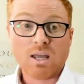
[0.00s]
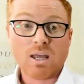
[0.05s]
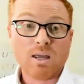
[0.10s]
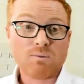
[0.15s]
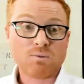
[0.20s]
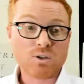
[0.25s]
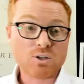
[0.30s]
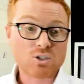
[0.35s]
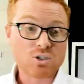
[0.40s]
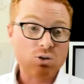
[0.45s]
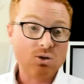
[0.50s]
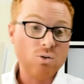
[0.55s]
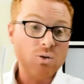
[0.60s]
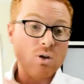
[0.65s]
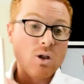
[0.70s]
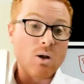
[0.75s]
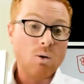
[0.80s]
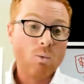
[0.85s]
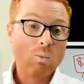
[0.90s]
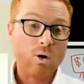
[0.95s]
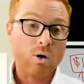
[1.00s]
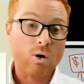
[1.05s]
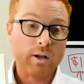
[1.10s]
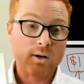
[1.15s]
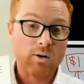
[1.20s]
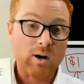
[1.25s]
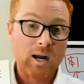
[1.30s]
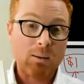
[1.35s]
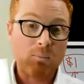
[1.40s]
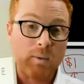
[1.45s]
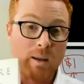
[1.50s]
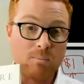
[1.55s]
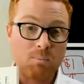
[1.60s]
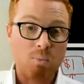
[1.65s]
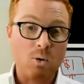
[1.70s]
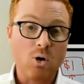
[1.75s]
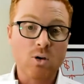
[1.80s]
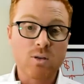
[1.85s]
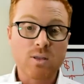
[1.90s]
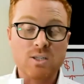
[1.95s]
If you do want to grab my
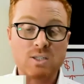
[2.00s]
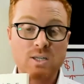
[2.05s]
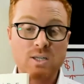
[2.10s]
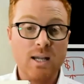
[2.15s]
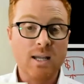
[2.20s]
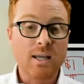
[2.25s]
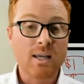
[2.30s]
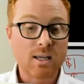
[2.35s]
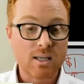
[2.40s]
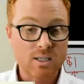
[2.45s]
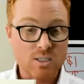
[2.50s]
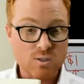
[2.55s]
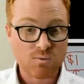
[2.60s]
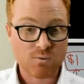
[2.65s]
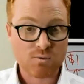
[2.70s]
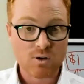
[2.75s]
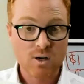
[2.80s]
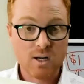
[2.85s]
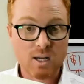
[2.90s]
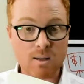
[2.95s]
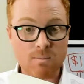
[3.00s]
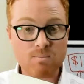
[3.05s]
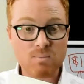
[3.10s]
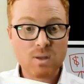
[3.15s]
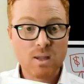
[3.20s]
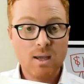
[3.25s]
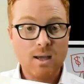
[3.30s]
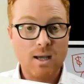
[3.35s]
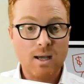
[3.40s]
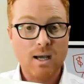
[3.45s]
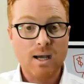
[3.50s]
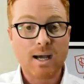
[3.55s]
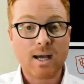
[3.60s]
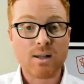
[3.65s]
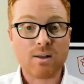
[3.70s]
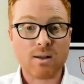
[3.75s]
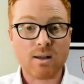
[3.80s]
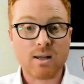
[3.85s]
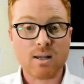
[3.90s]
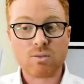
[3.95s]
book, there's a link. It's free
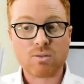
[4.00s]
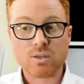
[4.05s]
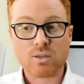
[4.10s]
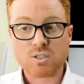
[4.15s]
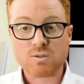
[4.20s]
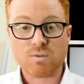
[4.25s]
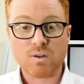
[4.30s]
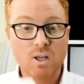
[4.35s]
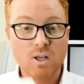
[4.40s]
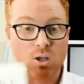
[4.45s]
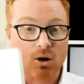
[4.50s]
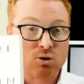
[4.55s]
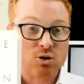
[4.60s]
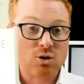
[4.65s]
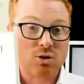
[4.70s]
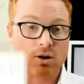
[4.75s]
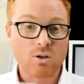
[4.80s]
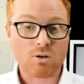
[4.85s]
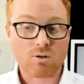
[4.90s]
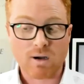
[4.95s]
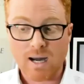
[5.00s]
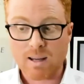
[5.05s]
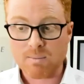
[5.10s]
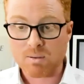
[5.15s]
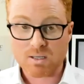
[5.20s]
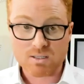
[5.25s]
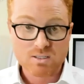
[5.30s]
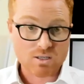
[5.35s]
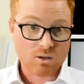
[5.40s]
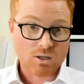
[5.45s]
underneath this video. You can grab it.